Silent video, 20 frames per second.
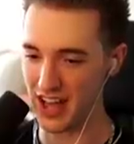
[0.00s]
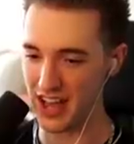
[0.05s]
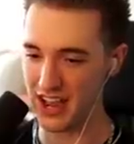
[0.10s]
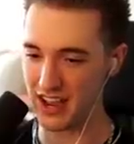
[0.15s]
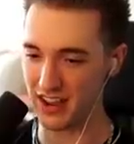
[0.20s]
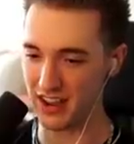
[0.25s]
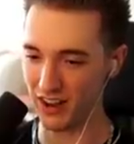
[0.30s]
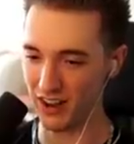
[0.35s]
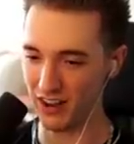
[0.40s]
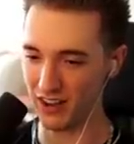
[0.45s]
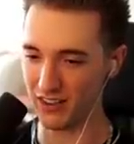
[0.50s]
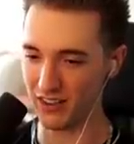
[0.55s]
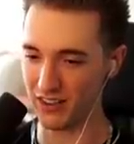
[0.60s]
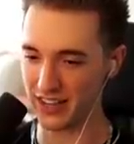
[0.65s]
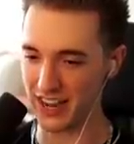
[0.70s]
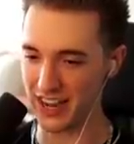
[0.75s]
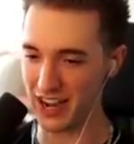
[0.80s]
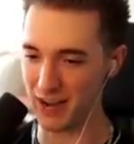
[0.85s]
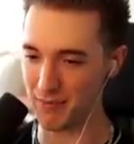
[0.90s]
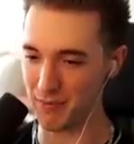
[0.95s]
I...
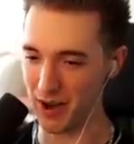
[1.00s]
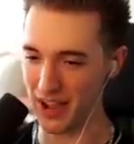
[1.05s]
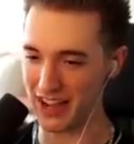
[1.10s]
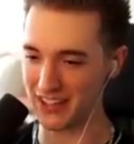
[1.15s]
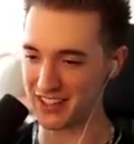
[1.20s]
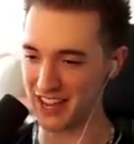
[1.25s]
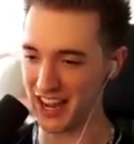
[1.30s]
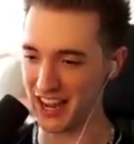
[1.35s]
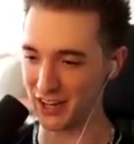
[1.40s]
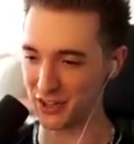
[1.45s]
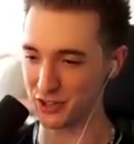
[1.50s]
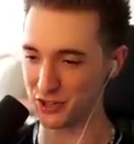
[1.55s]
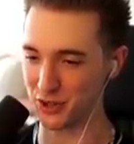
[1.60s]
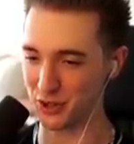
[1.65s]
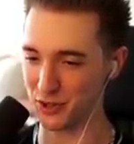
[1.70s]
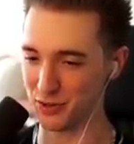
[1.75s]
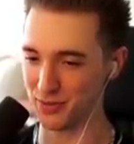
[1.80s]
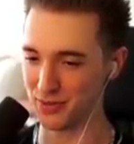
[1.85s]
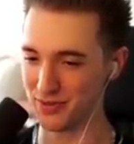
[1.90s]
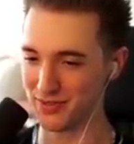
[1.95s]
Okay, I'm by a
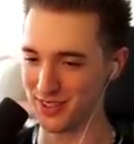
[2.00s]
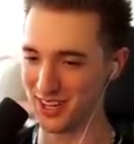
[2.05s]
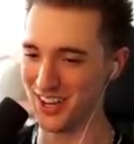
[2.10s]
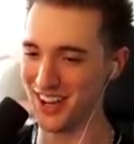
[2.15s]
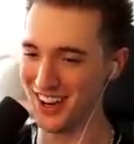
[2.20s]
telescope.